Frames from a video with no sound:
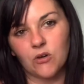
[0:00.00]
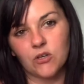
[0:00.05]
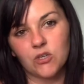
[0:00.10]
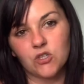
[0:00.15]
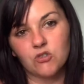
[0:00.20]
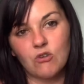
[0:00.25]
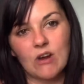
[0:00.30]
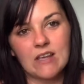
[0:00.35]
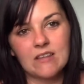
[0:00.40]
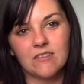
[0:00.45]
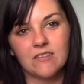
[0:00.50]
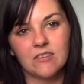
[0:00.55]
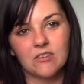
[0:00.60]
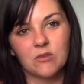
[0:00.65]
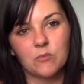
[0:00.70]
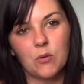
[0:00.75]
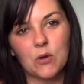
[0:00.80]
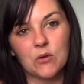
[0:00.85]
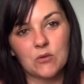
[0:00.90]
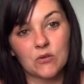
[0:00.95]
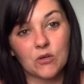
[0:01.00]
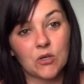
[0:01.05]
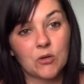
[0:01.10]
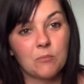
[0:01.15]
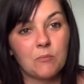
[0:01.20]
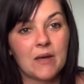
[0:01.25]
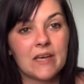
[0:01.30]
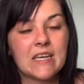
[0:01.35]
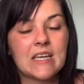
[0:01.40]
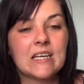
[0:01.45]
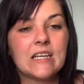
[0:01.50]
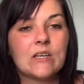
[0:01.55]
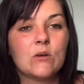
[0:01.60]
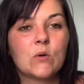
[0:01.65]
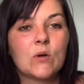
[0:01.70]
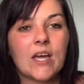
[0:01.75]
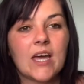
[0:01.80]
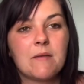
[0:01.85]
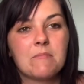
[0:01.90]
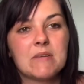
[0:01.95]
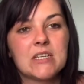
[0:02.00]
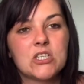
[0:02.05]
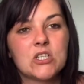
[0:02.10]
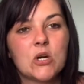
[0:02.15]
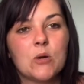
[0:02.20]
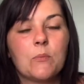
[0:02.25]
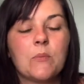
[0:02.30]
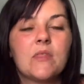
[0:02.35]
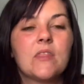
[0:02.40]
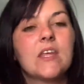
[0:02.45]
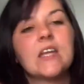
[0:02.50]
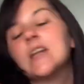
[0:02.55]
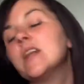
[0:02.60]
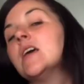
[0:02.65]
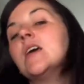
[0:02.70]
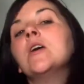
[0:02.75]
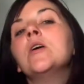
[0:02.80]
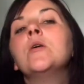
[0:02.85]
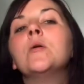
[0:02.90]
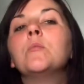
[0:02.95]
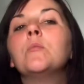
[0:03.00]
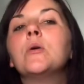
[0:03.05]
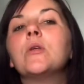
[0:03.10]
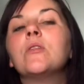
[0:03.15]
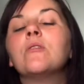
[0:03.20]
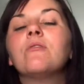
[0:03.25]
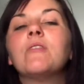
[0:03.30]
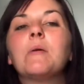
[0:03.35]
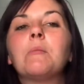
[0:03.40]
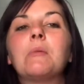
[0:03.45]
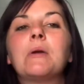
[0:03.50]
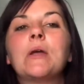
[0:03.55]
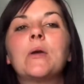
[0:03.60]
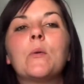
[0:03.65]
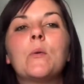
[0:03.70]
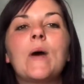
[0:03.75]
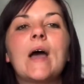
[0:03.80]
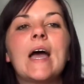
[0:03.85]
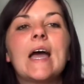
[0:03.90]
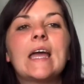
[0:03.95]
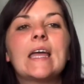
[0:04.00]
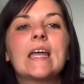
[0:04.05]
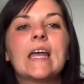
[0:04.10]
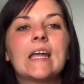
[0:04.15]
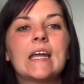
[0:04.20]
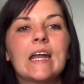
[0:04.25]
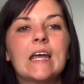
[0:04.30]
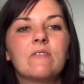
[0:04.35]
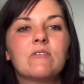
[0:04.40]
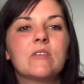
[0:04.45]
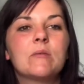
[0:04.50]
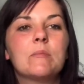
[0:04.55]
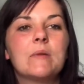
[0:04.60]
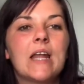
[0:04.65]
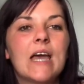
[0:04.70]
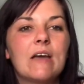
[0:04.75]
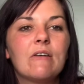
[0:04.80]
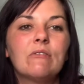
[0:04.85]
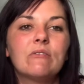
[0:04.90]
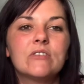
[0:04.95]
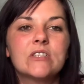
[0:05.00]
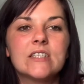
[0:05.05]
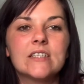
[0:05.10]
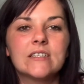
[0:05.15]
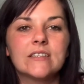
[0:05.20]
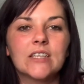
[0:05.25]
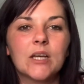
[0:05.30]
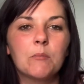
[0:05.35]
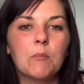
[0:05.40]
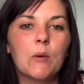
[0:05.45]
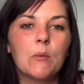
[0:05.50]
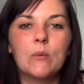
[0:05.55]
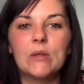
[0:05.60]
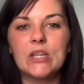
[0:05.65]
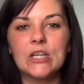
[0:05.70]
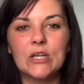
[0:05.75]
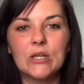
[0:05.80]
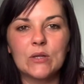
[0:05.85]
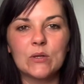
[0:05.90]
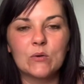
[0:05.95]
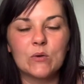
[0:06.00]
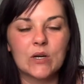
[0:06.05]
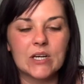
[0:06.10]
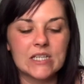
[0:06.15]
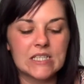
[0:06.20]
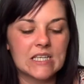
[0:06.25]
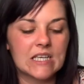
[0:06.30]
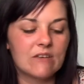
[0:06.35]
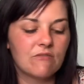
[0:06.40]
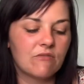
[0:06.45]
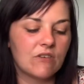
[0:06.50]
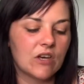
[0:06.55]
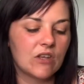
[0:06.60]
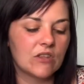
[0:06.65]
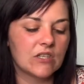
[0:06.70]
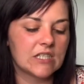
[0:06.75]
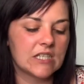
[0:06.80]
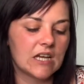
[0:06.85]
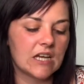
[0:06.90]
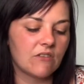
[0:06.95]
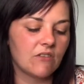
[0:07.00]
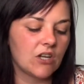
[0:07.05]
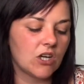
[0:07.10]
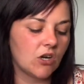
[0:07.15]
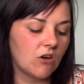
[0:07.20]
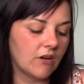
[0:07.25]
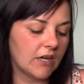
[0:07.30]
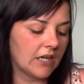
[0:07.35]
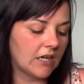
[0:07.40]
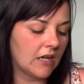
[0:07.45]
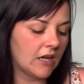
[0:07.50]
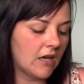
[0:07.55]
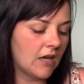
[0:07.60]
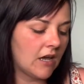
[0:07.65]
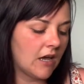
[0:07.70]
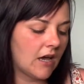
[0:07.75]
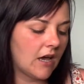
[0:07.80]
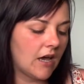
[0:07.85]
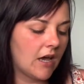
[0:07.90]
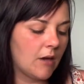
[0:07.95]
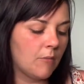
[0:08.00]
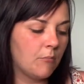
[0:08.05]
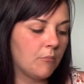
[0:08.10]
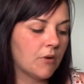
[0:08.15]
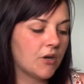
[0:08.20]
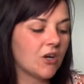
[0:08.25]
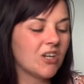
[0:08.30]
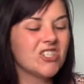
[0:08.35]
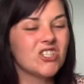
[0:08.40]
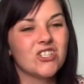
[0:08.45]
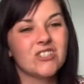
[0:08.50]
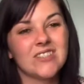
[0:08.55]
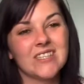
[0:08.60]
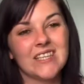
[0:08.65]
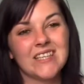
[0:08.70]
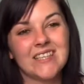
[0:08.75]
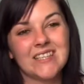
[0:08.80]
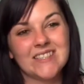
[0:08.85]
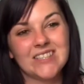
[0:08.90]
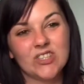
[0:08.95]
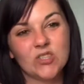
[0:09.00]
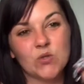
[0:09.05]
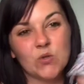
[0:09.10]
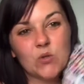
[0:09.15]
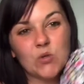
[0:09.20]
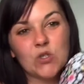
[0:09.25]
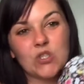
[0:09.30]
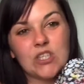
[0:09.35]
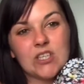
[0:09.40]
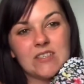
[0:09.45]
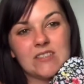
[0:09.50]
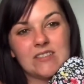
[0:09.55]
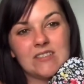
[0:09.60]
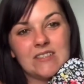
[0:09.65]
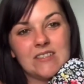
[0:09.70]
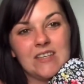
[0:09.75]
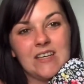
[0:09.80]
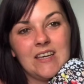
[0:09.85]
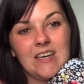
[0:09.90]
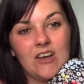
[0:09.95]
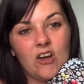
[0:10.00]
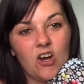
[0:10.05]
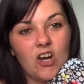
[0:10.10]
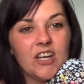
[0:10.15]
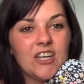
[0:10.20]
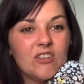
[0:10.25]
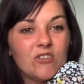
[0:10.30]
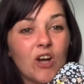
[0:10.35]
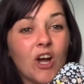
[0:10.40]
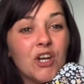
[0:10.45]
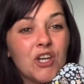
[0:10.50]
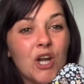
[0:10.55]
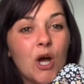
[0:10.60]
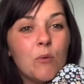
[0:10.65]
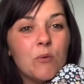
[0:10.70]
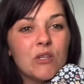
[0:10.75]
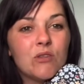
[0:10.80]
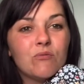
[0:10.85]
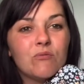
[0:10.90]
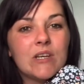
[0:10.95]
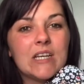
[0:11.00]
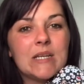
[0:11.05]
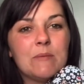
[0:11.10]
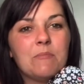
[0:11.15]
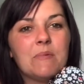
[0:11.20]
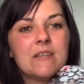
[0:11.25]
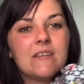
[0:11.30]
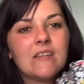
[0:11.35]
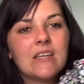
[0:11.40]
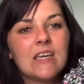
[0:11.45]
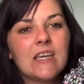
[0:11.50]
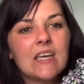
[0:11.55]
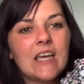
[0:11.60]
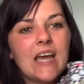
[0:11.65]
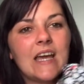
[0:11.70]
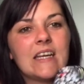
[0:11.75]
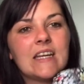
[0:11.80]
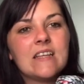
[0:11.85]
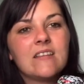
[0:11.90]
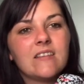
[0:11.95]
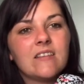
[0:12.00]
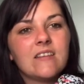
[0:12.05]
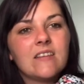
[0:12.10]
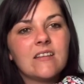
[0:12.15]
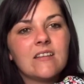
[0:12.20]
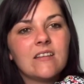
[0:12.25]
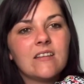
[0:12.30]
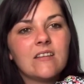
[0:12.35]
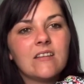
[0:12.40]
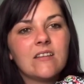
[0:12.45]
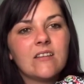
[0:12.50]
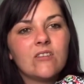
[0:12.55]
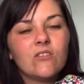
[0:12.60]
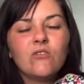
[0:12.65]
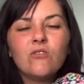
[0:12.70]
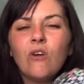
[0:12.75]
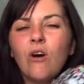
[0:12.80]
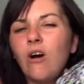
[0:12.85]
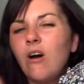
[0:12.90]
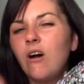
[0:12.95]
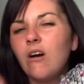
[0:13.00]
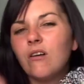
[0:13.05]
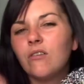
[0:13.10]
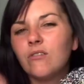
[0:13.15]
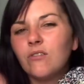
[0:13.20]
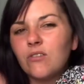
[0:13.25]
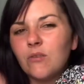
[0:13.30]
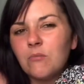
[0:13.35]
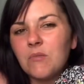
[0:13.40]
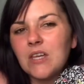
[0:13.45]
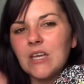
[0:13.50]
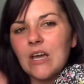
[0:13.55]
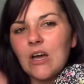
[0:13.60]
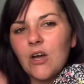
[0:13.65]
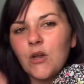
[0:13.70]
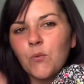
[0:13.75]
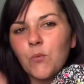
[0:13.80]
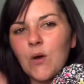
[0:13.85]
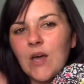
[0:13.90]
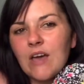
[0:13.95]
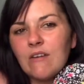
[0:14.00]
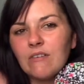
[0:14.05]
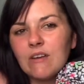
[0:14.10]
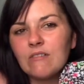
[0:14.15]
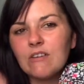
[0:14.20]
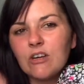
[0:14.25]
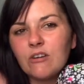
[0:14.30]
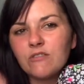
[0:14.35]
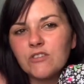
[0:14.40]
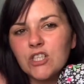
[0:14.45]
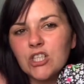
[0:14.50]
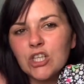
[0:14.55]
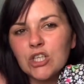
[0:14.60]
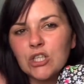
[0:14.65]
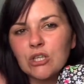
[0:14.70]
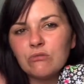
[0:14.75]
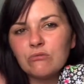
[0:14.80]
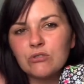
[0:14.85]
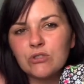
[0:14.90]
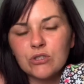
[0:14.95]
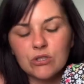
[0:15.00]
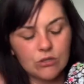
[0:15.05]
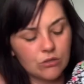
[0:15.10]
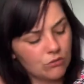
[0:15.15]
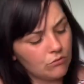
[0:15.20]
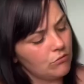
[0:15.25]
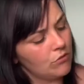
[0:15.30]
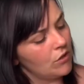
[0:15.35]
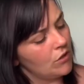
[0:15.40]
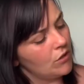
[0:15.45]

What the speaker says: on a dress. I suppose I could make a little cami top and then put the fabric away and have some left and come up with another idea further down the line. But I just think this is gorgeous. I know it's really busy and it's not something I'd wear very often. I don't do